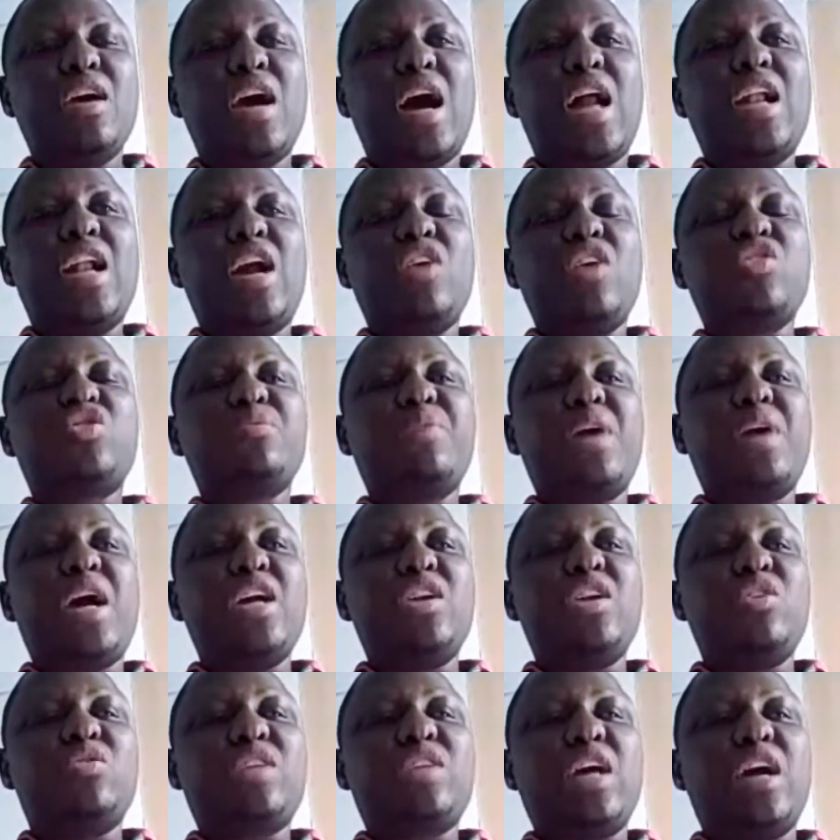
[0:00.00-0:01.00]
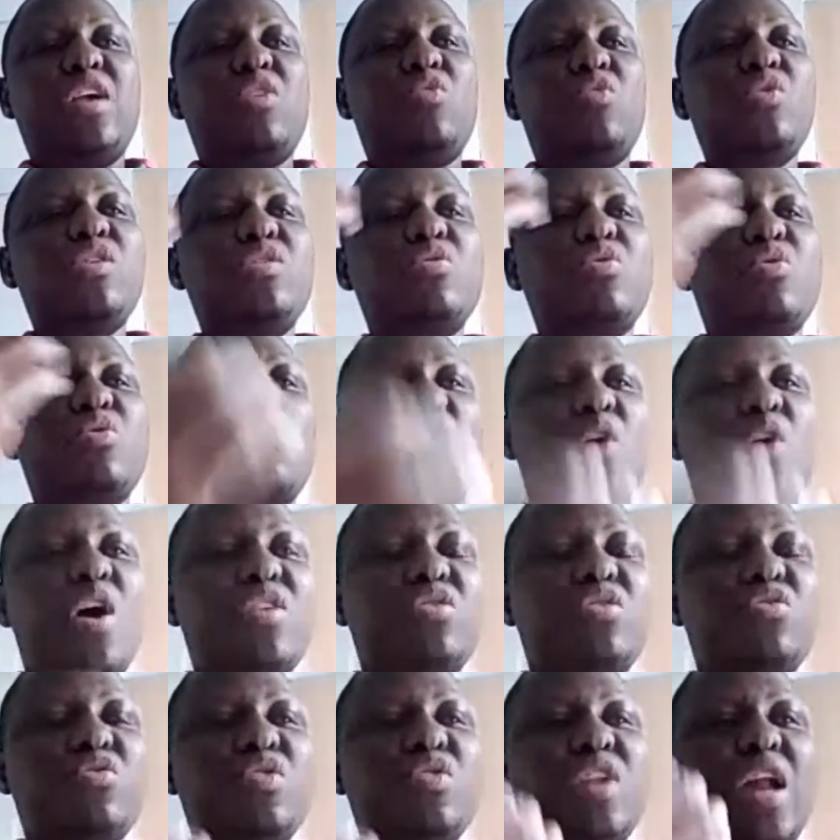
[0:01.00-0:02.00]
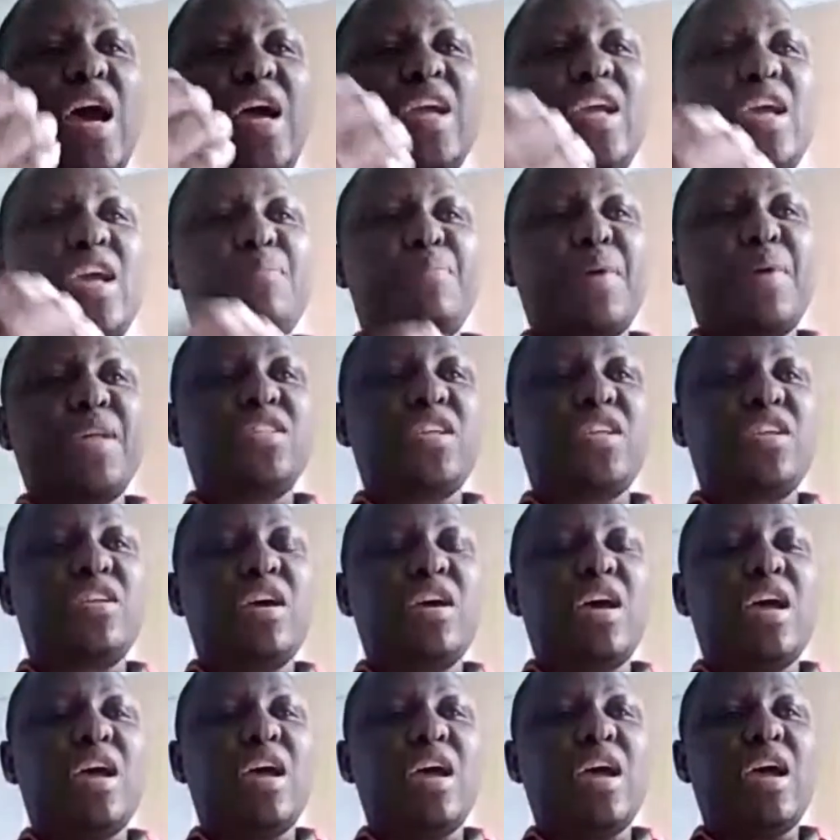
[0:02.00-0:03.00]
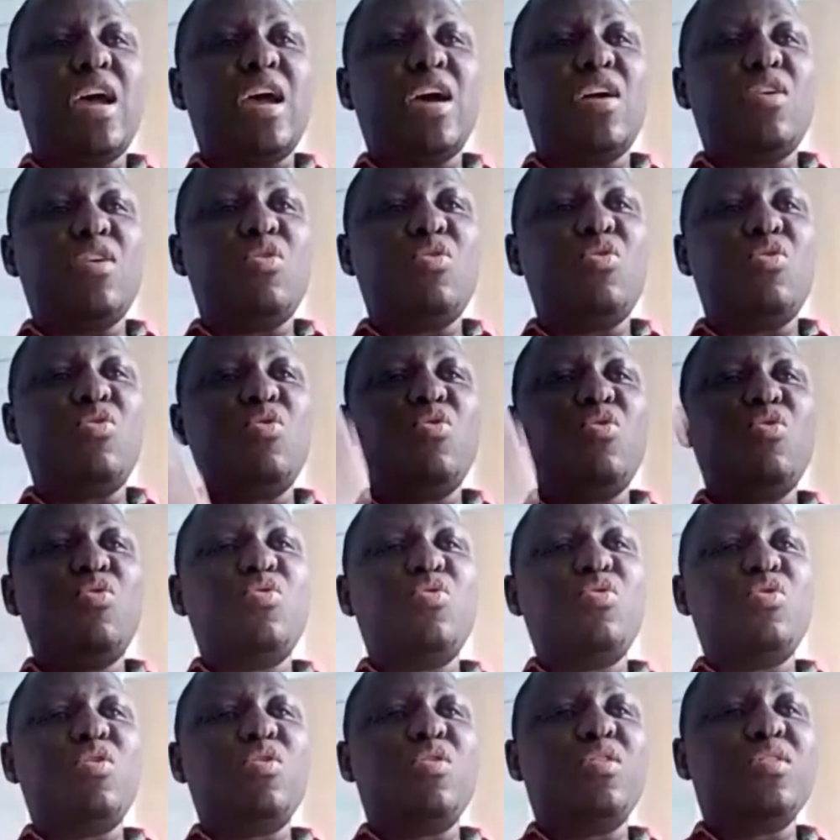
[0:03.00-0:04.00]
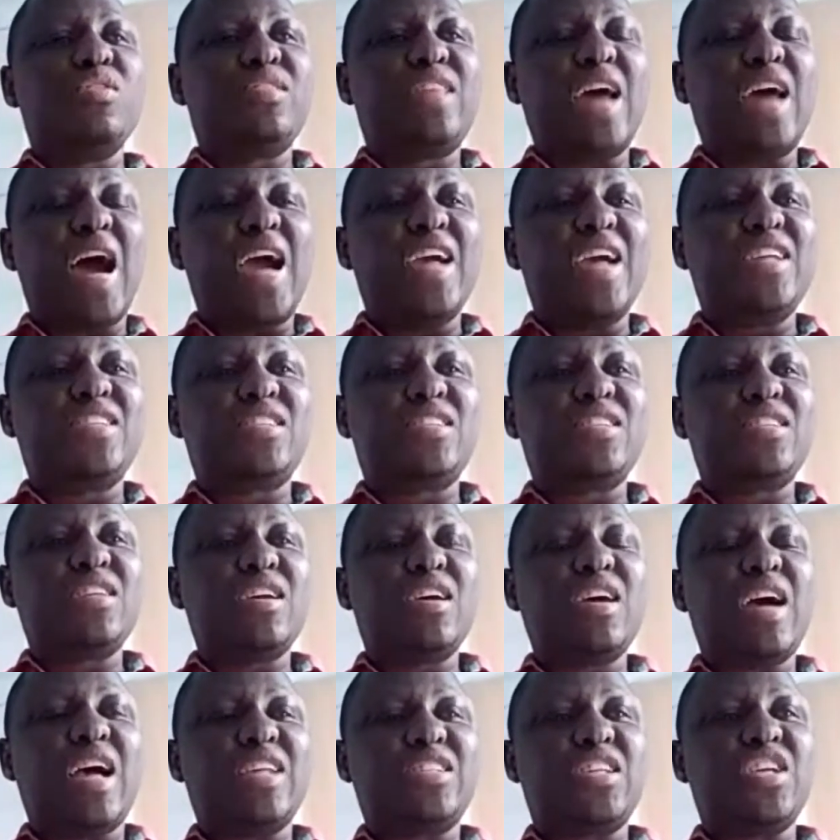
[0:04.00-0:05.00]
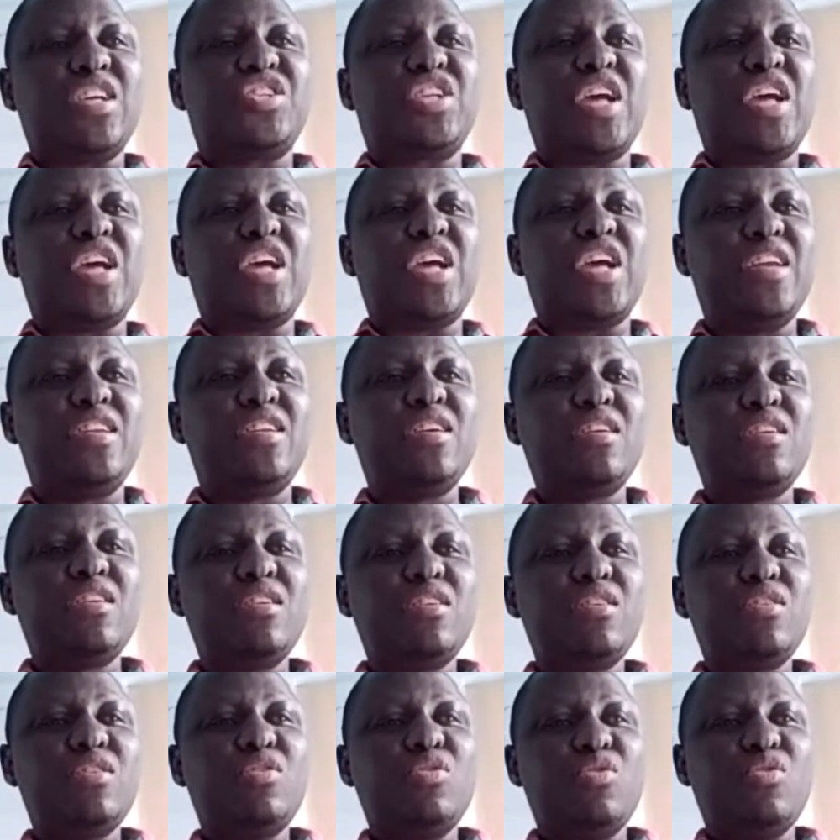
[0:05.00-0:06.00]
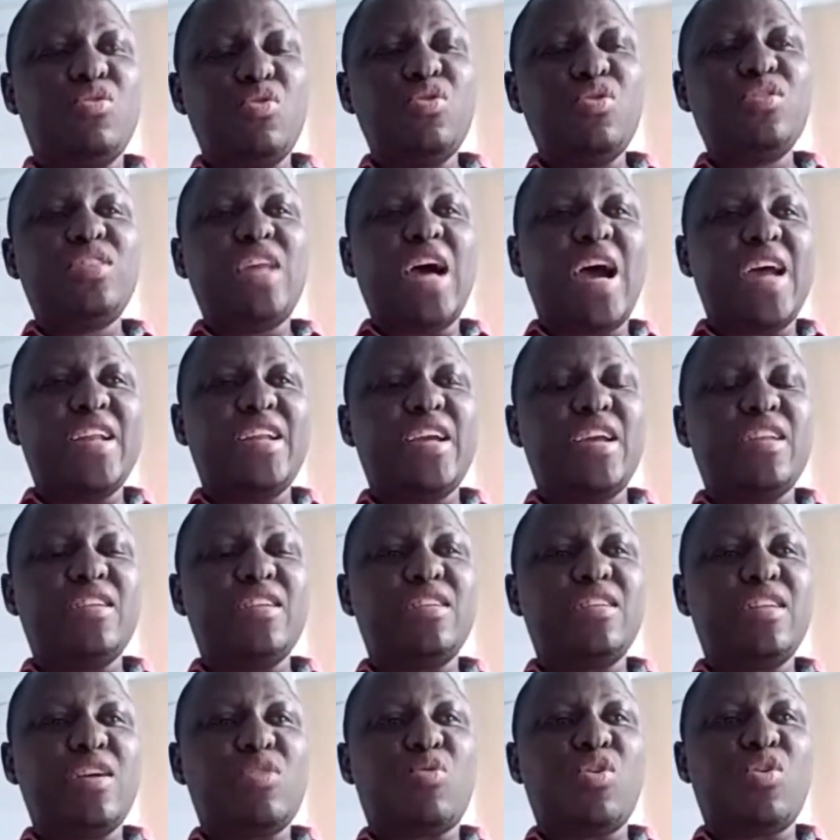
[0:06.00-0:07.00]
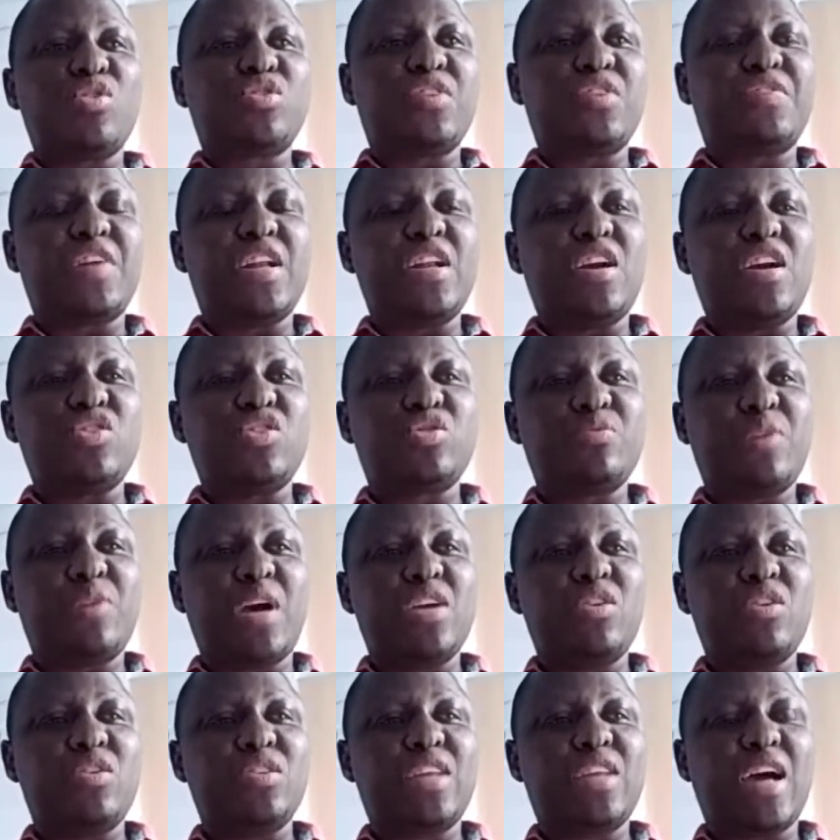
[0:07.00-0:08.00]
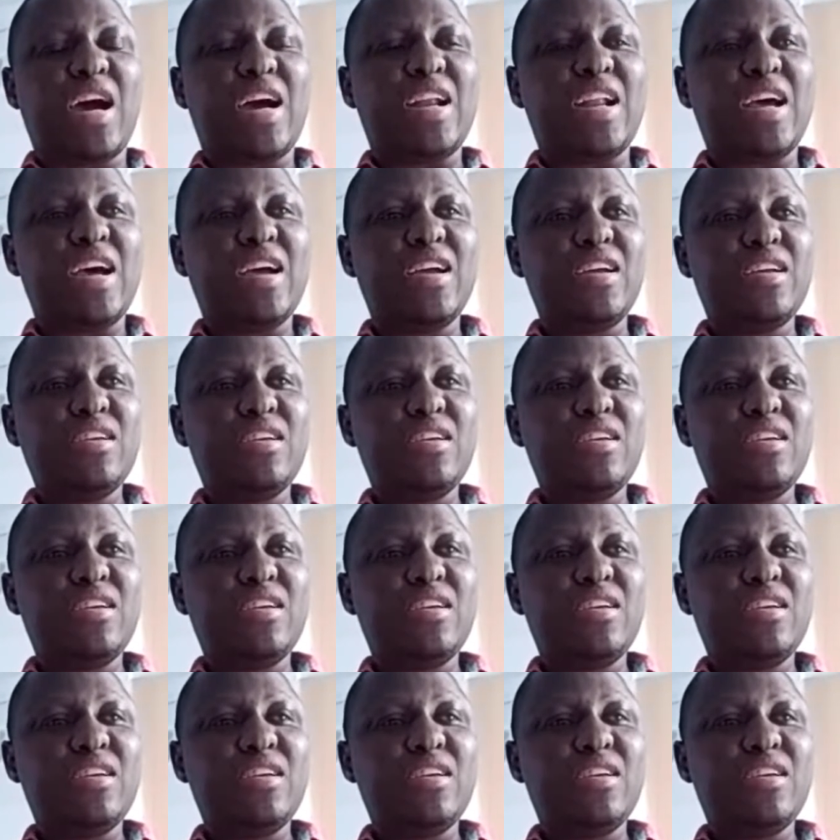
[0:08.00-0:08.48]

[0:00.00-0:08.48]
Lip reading: Allah subhanahu wa ta'ala would reward you like a person who dies as a shaheed, who died in the cause of Allah subhanahu wa ta'ala.